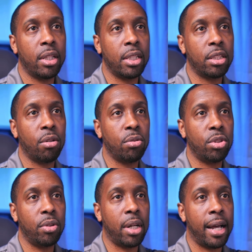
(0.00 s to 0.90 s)
Let's go
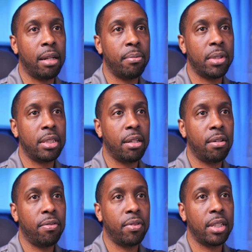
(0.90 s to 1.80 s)
to the item
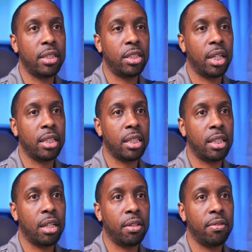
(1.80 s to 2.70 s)
itself. Let's change the
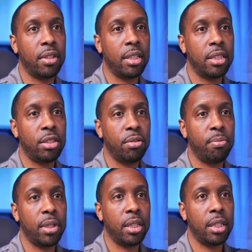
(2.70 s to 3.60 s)
color of this to
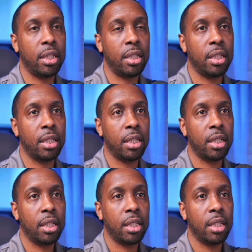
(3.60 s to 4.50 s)
be,
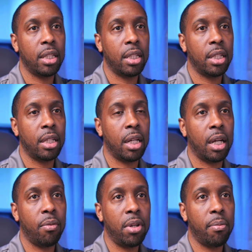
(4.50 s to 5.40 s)

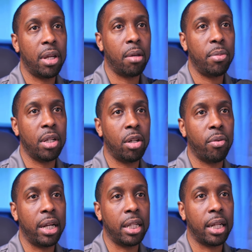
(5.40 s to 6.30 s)
we can make it be a
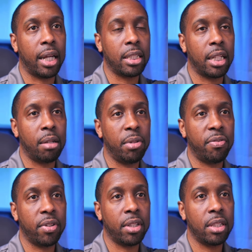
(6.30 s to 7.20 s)
gradient, actually. That'll be
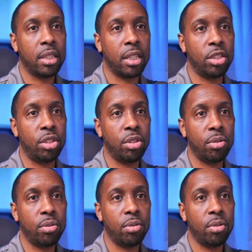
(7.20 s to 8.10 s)
fun. Let's
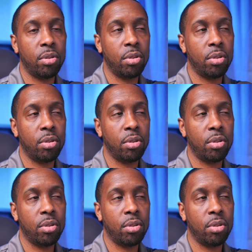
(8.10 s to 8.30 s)
do